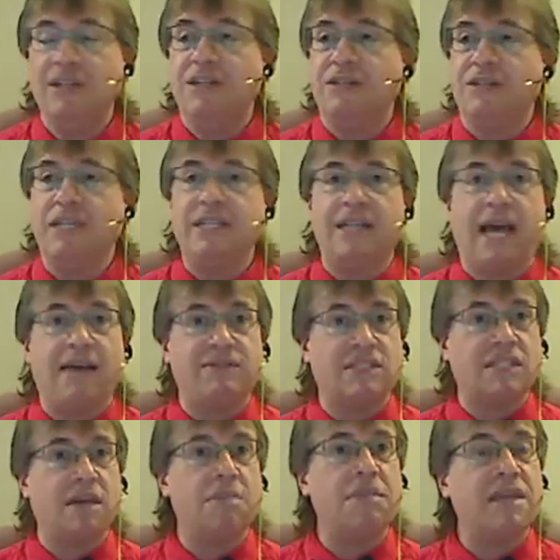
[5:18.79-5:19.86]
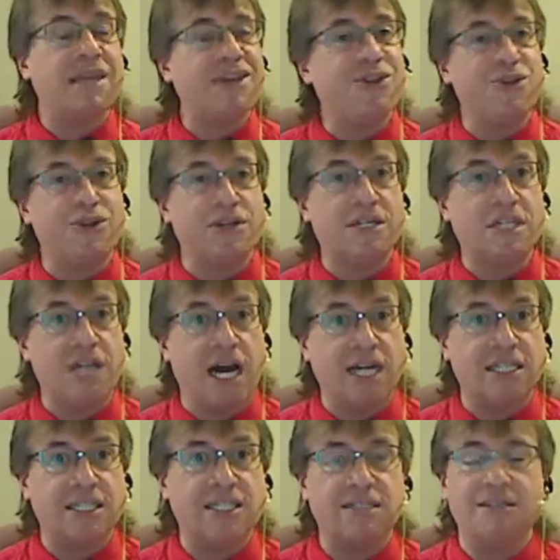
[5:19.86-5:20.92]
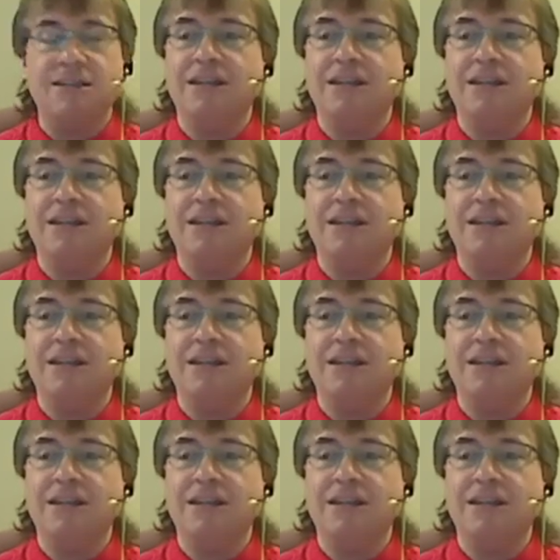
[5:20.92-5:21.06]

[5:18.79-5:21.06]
You need to have something in your gut